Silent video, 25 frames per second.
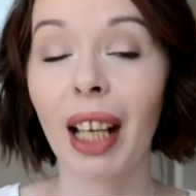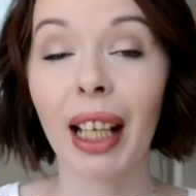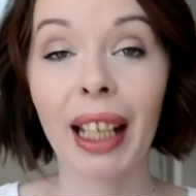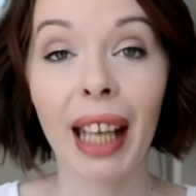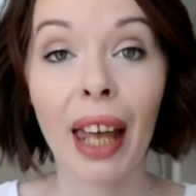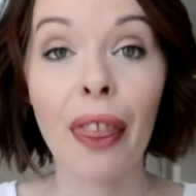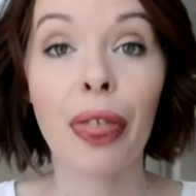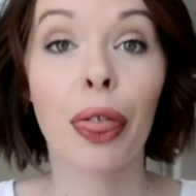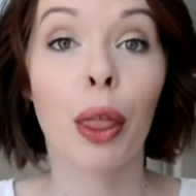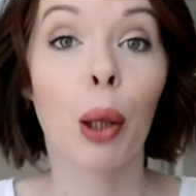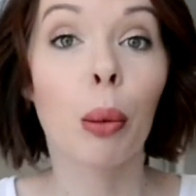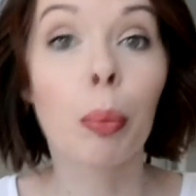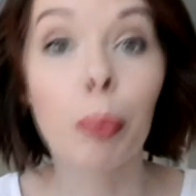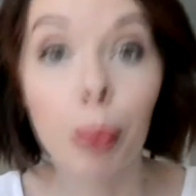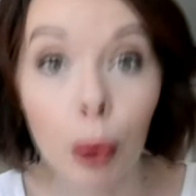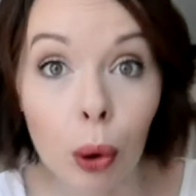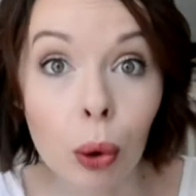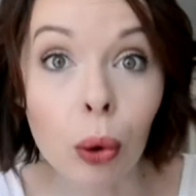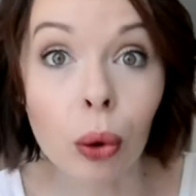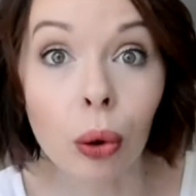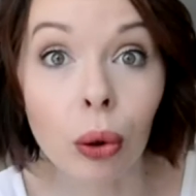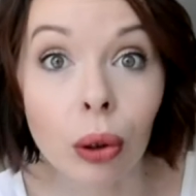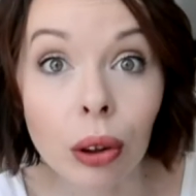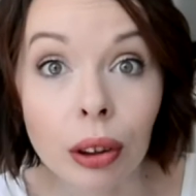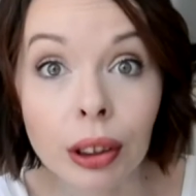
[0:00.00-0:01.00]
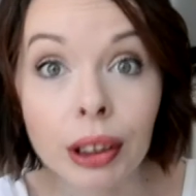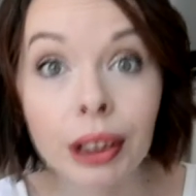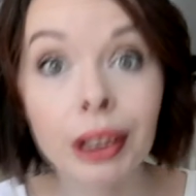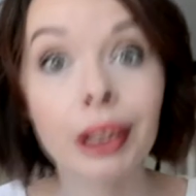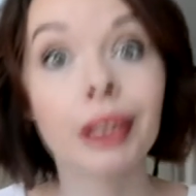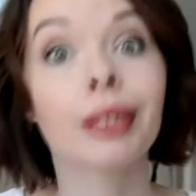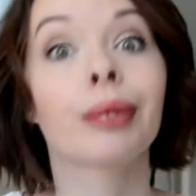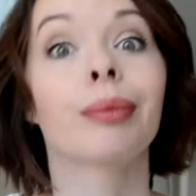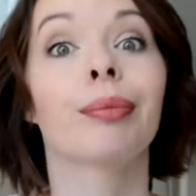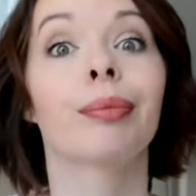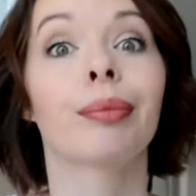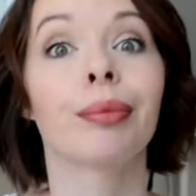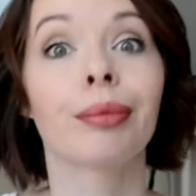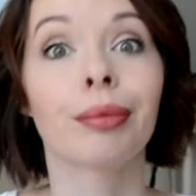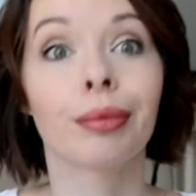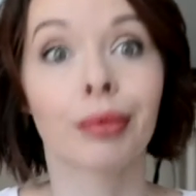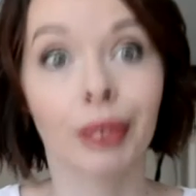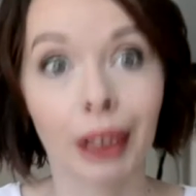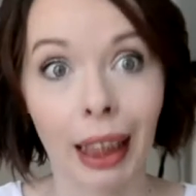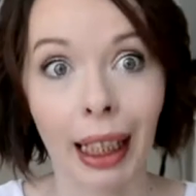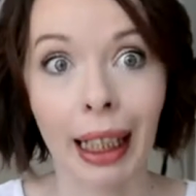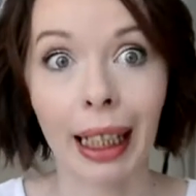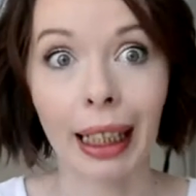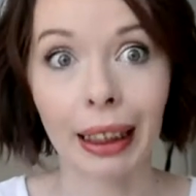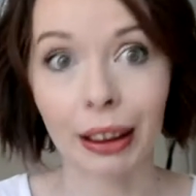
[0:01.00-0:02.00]
get the balls
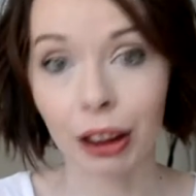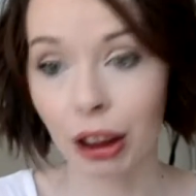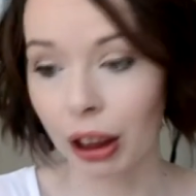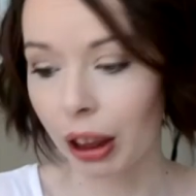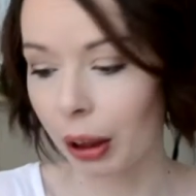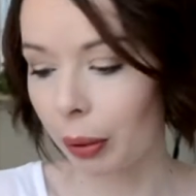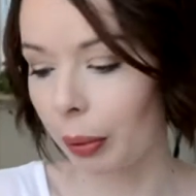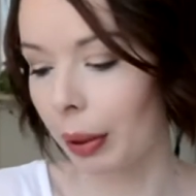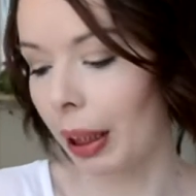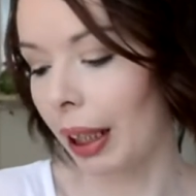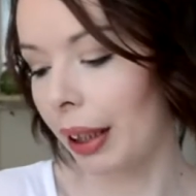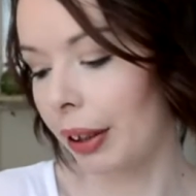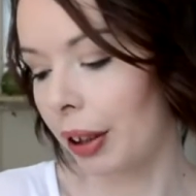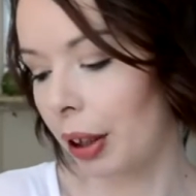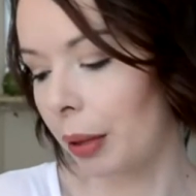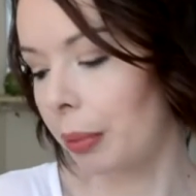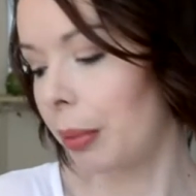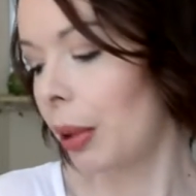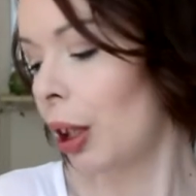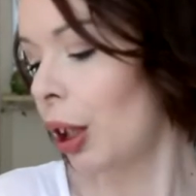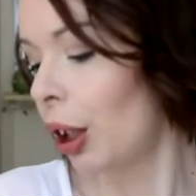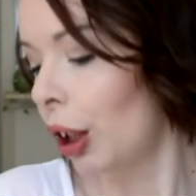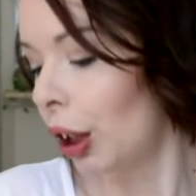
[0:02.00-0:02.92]
to actually wear them,